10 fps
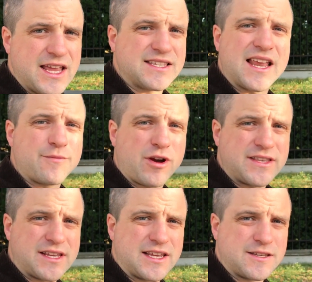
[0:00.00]
is
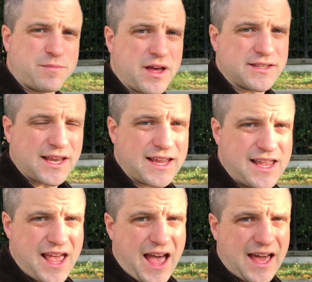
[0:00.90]
celebrating his birthday
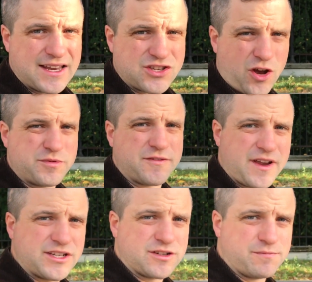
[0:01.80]
at his
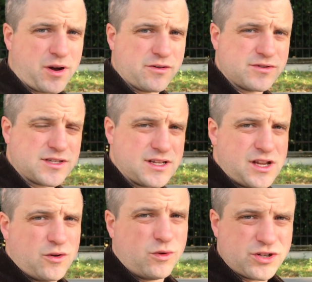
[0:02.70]
observation post,
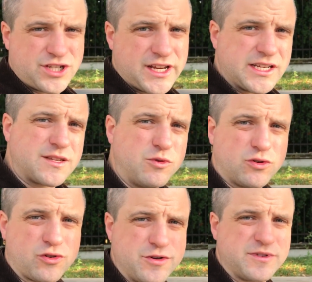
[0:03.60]
watching small
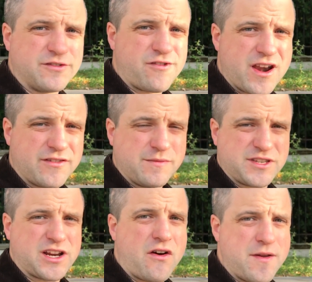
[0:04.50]
groups in front of him
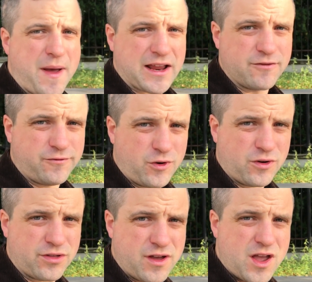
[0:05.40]
scurry back and
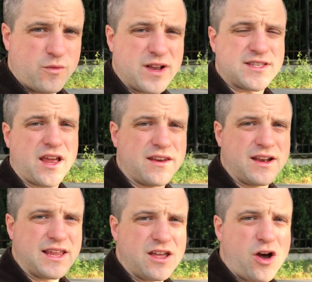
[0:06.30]
forth, when
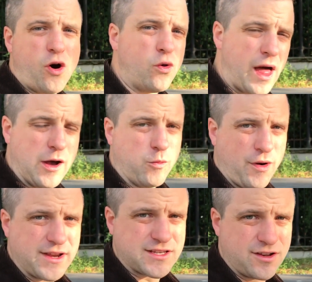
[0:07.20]
suddenly all hell
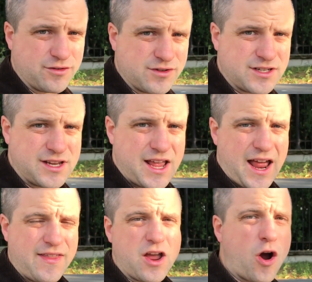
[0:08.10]
breaks loose
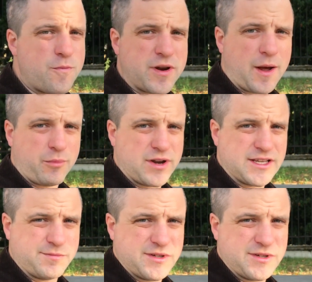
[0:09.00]
and they open up on his